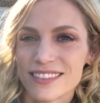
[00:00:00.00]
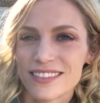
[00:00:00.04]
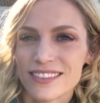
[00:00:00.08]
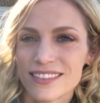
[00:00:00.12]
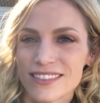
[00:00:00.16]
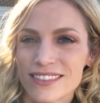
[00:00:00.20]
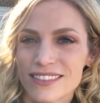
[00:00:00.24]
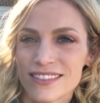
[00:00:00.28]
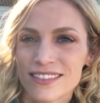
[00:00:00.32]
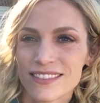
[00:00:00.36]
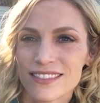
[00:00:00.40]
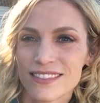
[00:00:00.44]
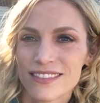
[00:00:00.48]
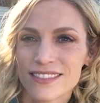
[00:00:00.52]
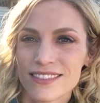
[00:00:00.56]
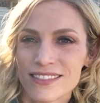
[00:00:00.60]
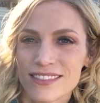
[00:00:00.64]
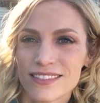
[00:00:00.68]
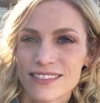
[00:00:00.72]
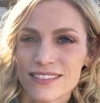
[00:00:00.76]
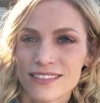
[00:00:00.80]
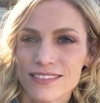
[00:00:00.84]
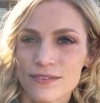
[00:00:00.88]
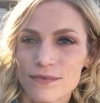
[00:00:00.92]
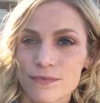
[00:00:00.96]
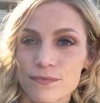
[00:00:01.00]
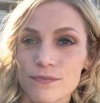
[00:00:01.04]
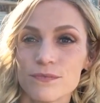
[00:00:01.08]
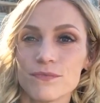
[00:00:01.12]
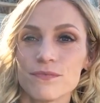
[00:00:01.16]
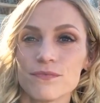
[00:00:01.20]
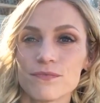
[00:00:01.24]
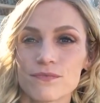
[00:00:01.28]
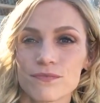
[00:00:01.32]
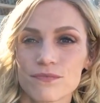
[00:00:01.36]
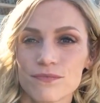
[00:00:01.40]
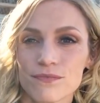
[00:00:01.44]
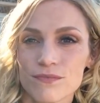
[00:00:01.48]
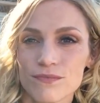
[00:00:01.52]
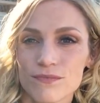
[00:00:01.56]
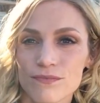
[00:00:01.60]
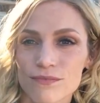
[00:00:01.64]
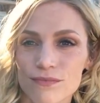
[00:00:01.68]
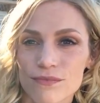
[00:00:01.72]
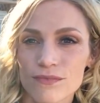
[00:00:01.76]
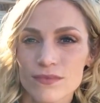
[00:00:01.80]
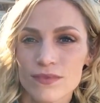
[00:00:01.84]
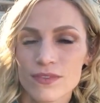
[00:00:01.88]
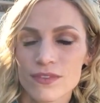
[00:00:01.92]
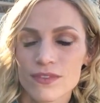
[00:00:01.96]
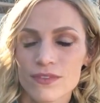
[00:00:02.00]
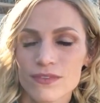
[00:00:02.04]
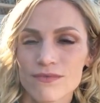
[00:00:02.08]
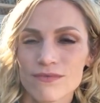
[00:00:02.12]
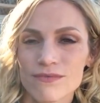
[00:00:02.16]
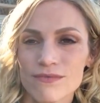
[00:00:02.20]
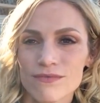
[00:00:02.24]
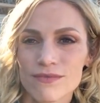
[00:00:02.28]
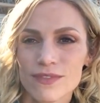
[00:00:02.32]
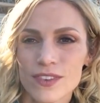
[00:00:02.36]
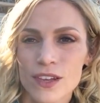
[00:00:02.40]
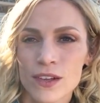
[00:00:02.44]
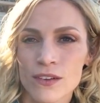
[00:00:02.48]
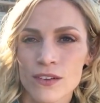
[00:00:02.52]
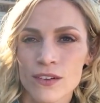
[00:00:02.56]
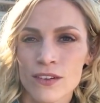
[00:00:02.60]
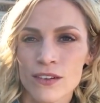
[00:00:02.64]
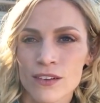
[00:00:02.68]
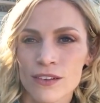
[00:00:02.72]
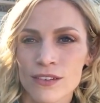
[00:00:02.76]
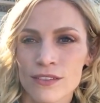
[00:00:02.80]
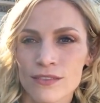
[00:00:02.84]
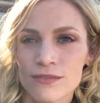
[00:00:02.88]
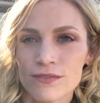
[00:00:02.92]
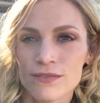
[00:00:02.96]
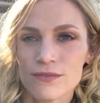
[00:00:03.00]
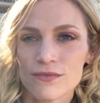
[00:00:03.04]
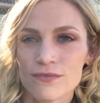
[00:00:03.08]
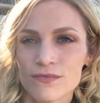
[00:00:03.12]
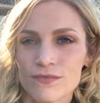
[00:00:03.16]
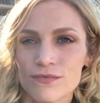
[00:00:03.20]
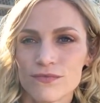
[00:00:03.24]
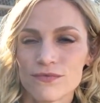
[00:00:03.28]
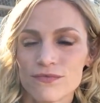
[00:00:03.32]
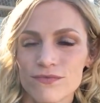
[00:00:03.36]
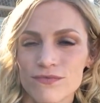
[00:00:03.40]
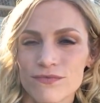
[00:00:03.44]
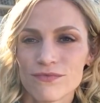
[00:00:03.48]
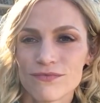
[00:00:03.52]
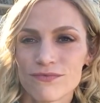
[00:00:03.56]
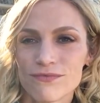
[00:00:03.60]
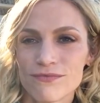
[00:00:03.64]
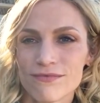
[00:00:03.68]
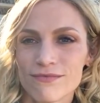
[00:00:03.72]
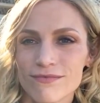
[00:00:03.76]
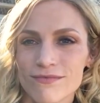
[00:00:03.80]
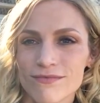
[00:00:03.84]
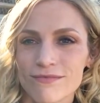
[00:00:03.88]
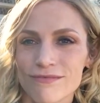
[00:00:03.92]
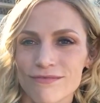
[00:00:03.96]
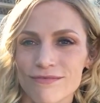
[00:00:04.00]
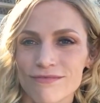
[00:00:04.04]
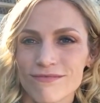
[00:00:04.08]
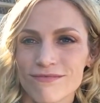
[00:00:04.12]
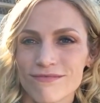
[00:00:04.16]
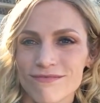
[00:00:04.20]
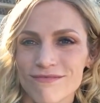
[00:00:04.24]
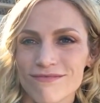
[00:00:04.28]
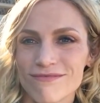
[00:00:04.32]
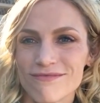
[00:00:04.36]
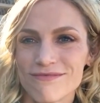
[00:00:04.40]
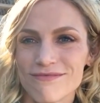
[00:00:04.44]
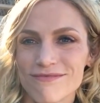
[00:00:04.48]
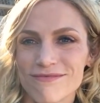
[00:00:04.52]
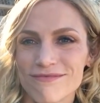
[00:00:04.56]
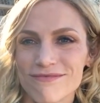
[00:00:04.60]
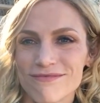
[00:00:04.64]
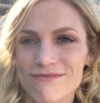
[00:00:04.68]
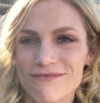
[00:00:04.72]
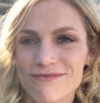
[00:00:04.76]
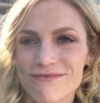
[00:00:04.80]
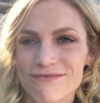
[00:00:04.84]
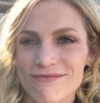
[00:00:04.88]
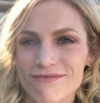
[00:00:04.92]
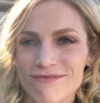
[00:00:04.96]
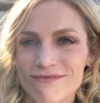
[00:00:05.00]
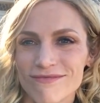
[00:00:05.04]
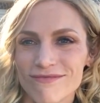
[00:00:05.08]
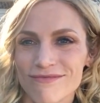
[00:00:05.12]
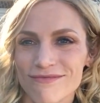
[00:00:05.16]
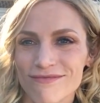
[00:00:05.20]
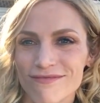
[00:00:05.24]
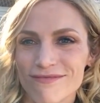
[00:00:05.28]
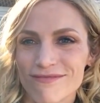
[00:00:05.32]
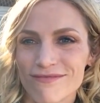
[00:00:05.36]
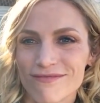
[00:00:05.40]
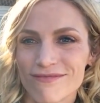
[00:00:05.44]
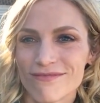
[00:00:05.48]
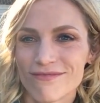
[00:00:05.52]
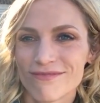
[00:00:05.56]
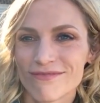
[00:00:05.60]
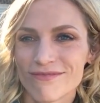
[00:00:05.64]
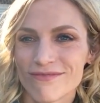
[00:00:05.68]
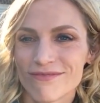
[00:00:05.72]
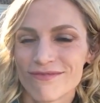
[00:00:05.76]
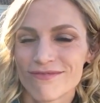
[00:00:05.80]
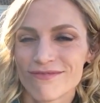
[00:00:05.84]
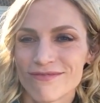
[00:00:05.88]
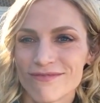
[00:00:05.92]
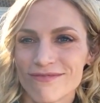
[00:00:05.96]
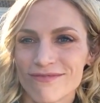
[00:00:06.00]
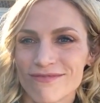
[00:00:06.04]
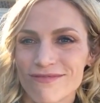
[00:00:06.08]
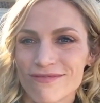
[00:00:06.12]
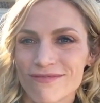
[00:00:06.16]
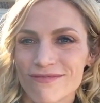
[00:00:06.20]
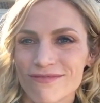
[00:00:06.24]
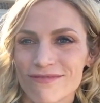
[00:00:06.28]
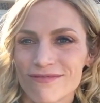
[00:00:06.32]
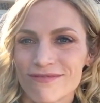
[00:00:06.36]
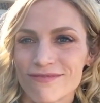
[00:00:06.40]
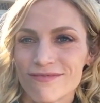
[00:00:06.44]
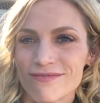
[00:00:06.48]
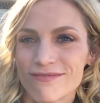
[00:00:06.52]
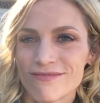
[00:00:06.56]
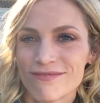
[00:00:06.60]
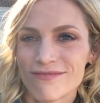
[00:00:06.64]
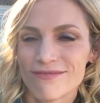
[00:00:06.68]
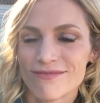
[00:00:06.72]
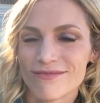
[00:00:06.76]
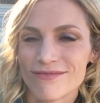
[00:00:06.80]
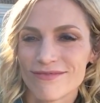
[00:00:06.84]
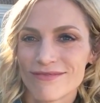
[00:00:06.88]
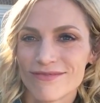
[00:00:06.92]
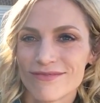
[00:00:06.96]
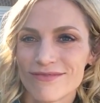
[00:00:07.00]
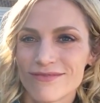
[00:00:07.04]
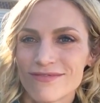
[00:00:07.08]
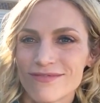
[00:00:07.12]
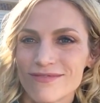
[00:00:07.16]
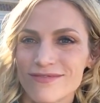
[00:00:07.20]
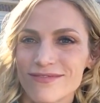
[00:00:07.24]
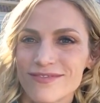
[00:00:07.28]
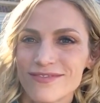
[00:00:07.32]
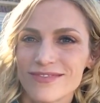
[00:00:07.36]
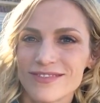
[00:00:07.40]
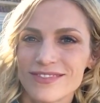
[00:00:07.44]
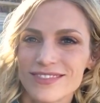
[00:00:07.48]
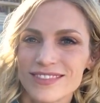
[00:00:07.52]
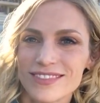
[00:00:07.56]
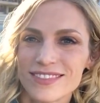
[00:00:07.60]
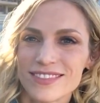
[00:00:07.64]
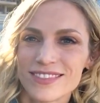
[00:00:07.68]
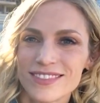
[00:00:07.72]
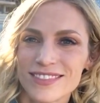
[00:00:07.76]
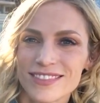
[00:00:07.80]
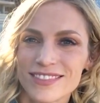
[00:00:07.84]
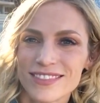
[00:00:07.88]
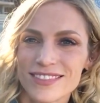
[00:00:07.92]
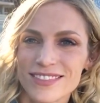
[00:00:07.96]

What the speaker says: The person shown says nothing.